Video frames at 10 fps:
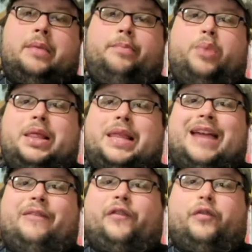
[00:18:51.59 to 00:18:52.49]
but
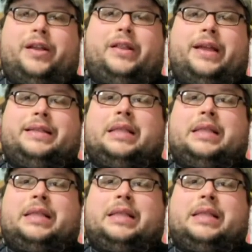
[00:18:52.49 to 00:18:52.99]
that freelance